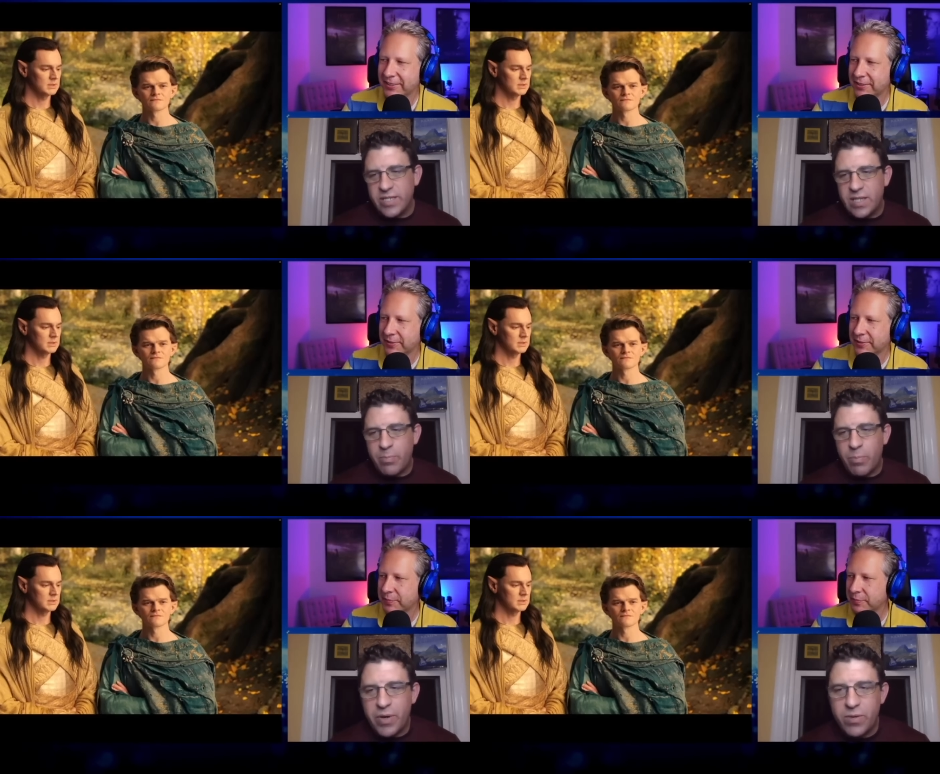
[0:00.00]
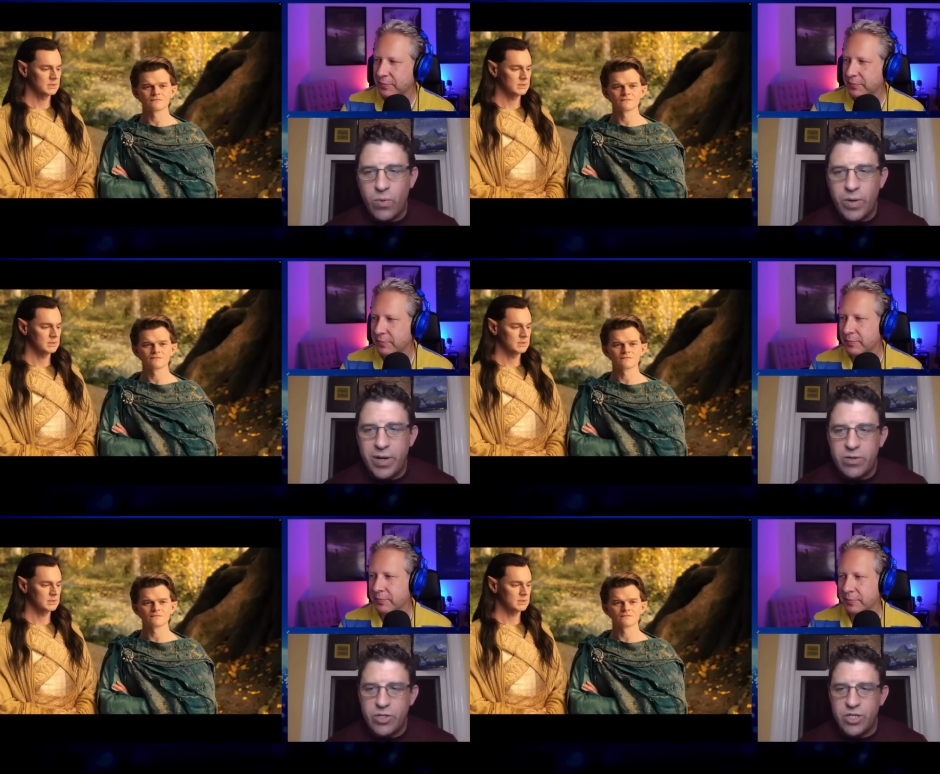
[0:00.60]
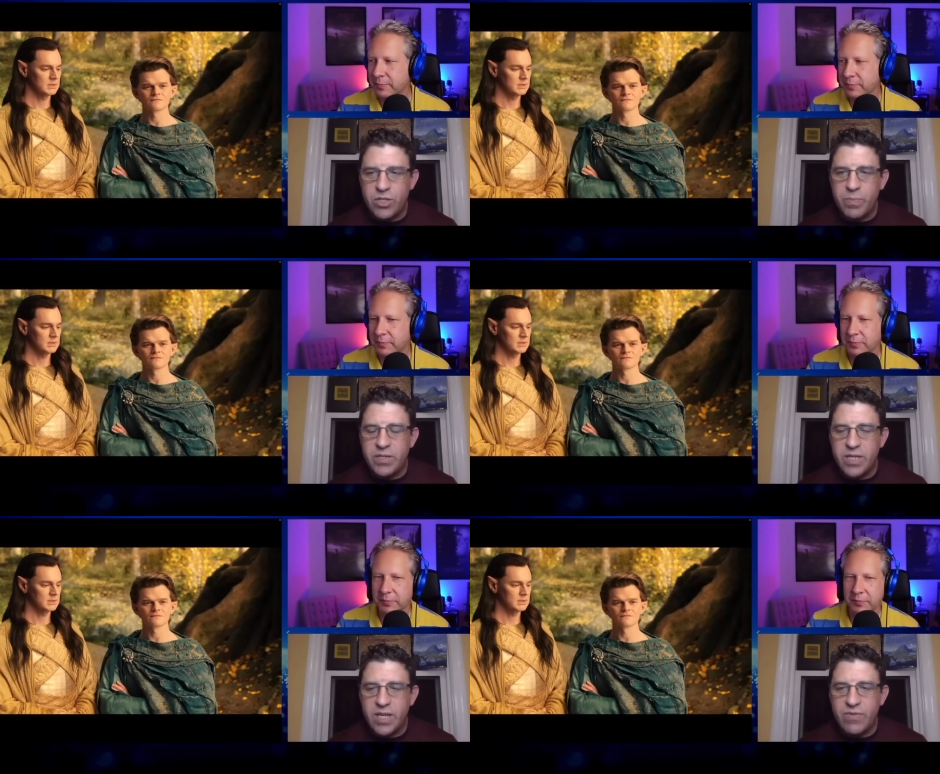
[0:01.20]
Speaker 1: this is at the point where she's
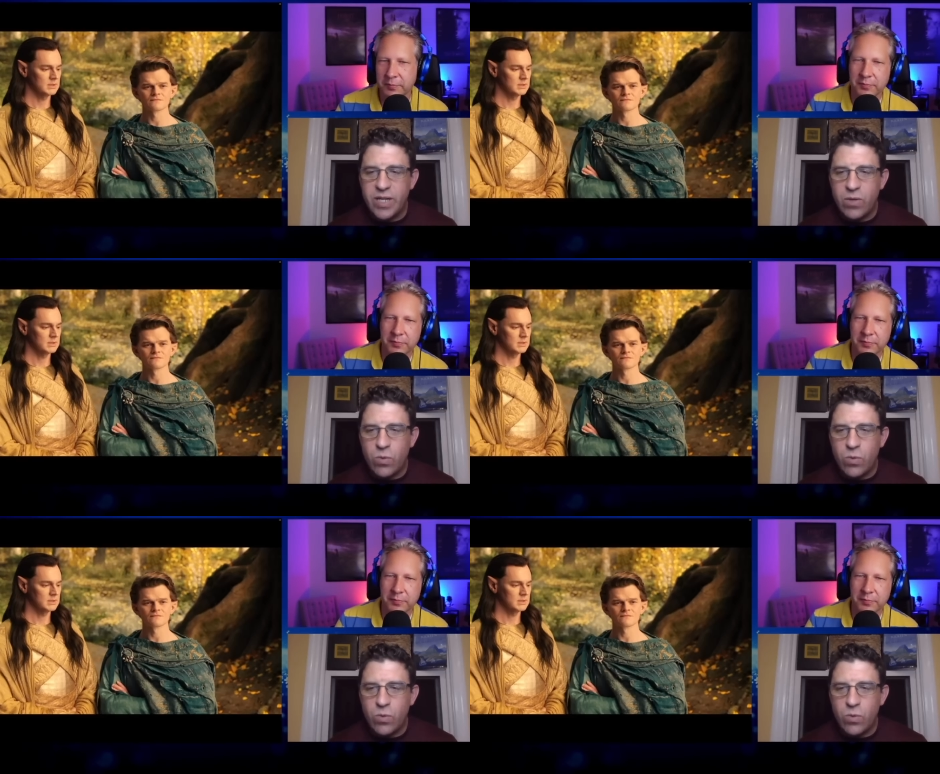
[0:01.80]
been given